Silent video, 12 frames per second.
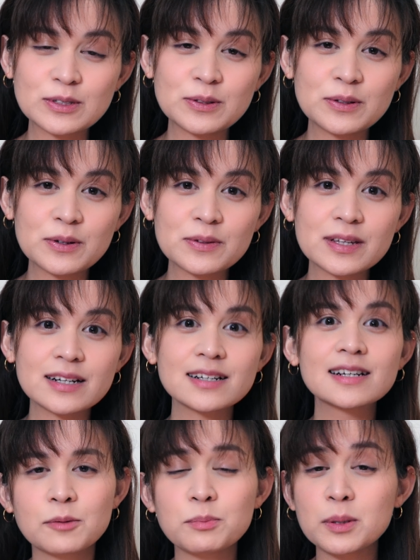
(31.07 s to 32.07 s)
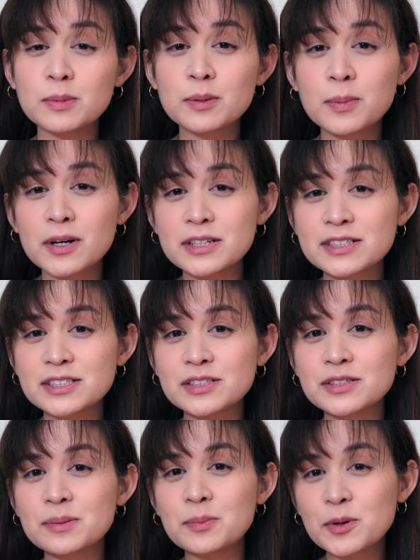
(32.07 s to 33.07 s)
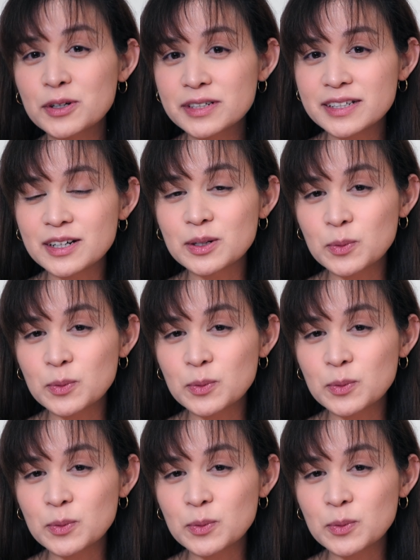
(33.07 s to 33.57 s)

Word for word: who go there. People party till the morning on